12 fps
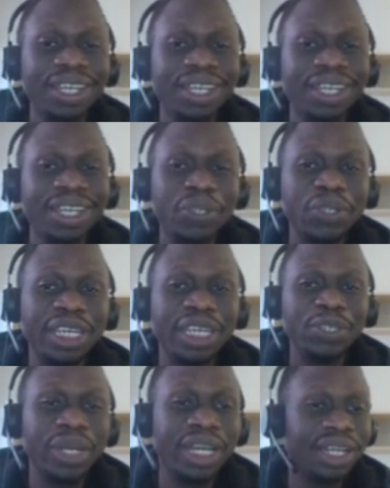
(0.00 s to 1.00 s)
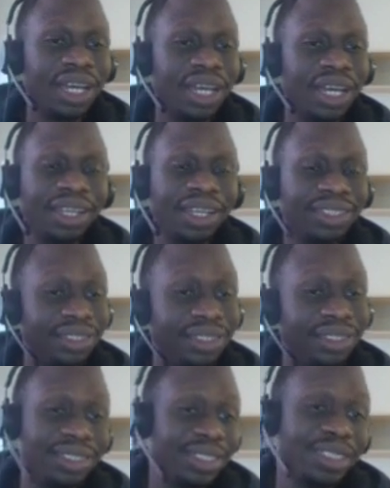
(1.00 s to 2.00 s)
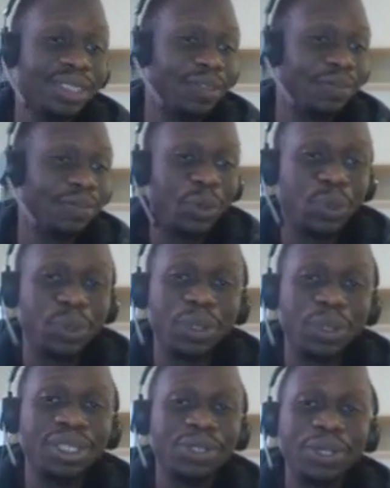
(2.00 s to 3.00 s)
So yeah, you can. This is very cool.